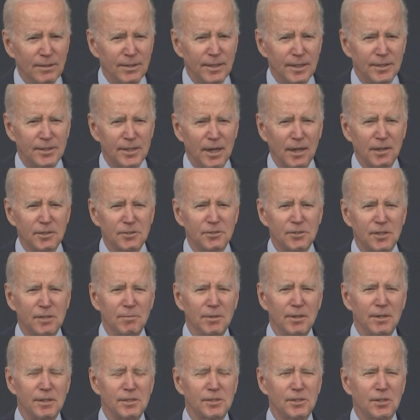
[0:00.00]
The intelligence
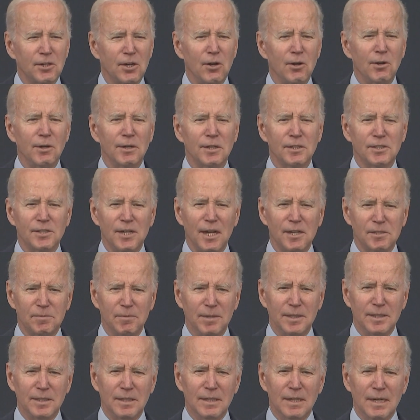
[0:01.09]
community's current
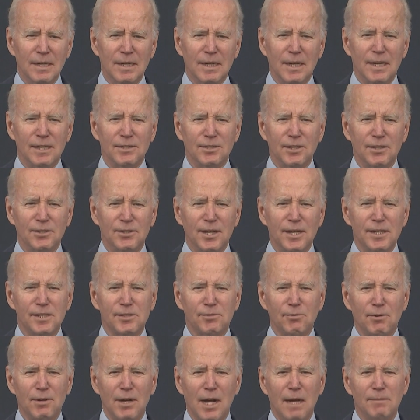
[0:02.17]
assessment is that
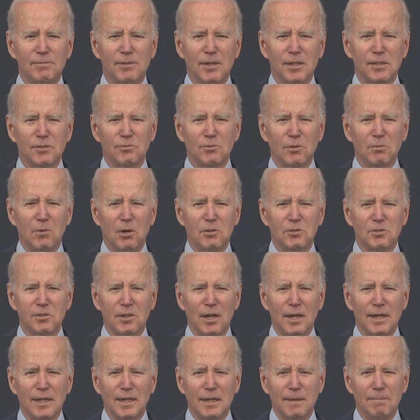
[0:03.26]
these three objects were most
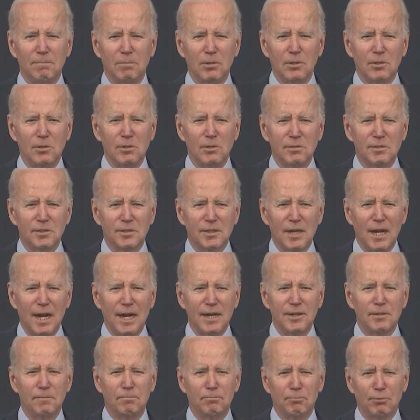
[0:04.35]
likely balloons
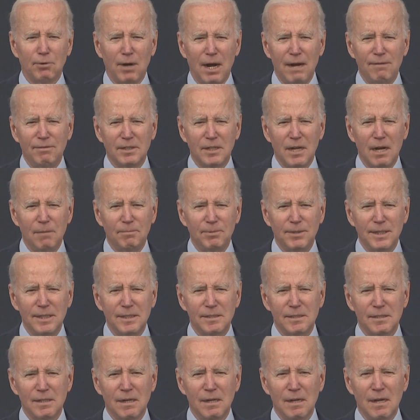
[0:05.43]
tied to private
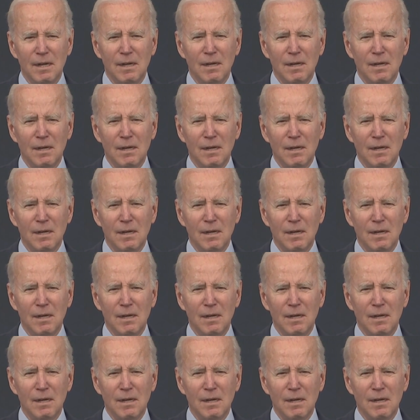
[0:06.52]
companies,